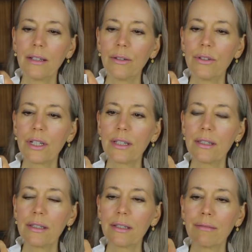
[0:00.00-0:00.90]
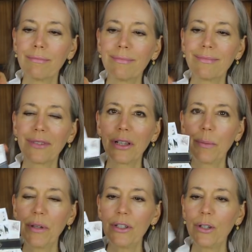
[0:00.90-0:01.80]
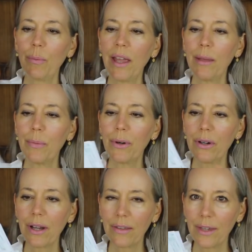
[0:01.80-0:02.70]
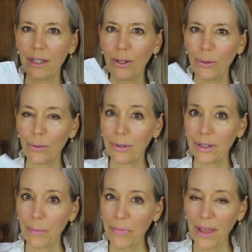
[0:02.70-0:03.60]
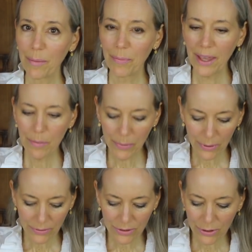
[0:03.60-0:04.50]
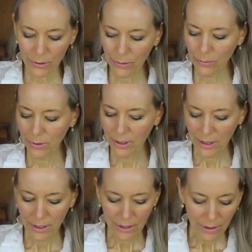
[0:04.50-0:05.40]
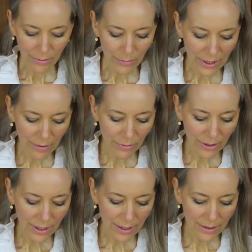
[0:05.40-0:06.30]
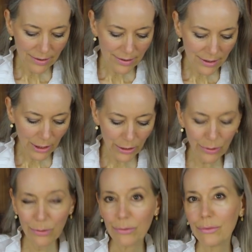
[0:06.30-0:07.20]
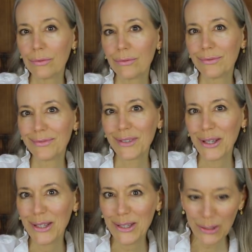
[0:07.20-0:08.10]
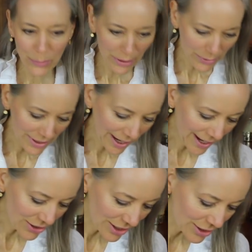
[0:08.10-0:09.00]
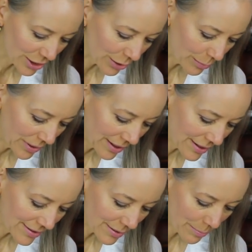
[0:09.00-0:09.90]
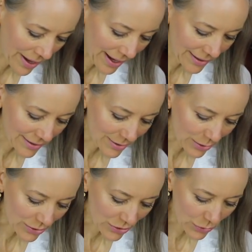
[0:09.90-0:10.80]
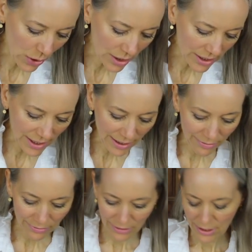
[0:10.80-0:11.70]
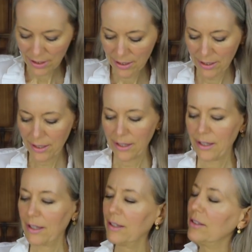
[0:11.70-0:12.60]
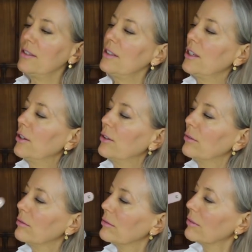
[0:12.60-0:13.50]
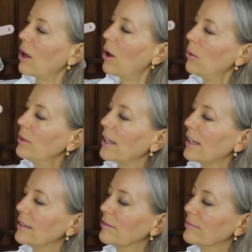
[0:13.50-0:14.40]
you just clip it to your paper, and then you clip that paper to whatever it is you you want to attach it to because the magnets are strong enough to hold it.